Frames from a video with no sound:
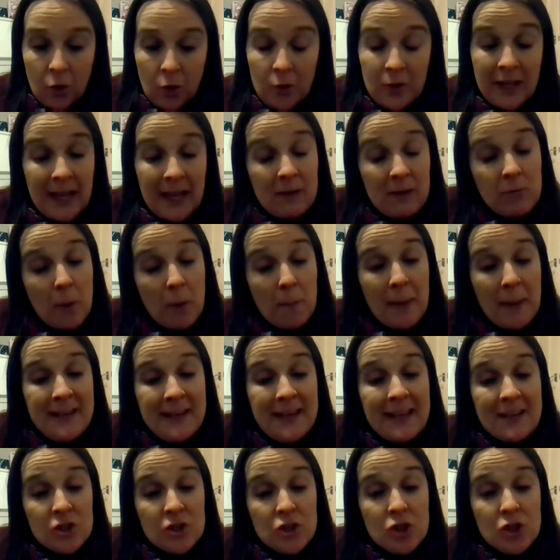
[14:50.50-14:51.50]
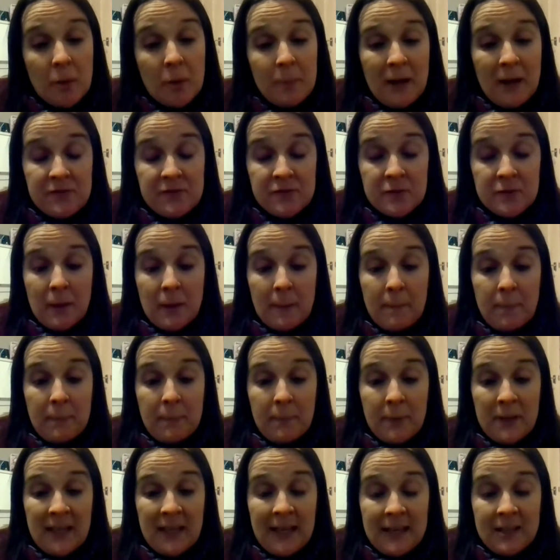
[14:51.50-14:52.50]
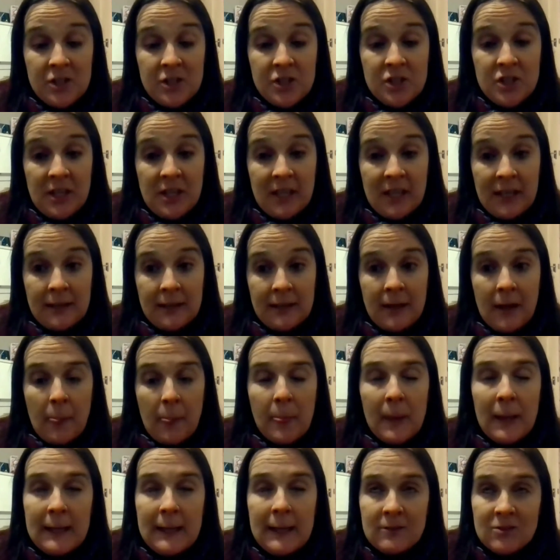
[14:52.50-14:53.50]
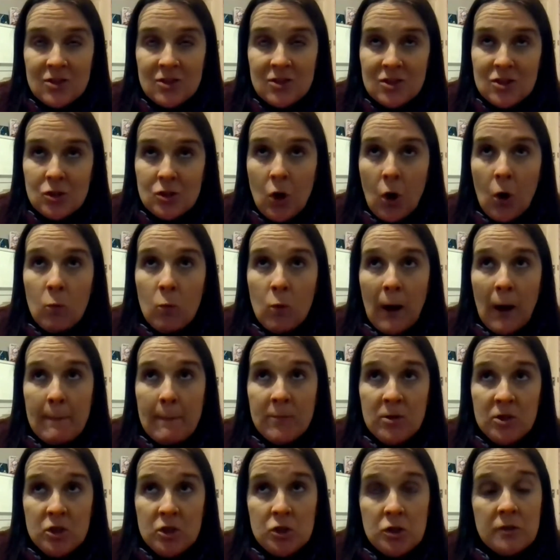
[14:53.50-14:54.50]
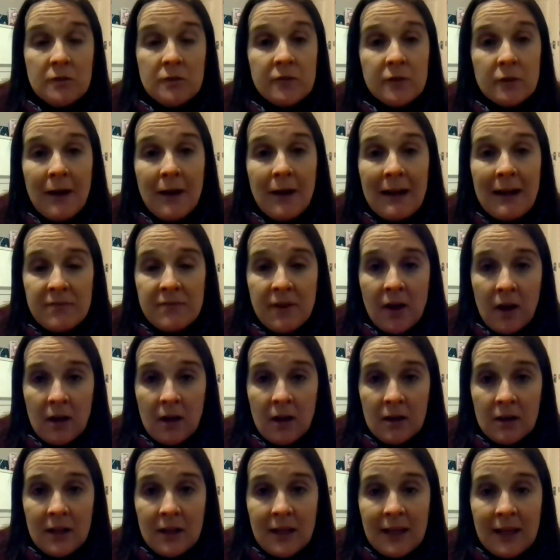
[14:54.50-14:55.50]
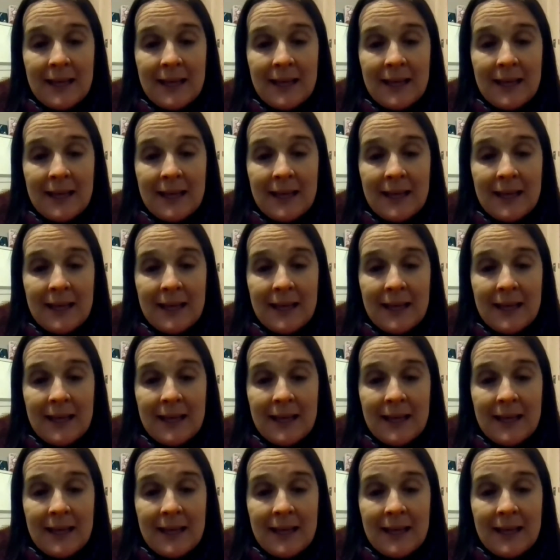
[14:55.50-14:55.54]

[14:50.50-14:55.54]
okay, well, my next job after my PhD, it's not what I'm going to do forever.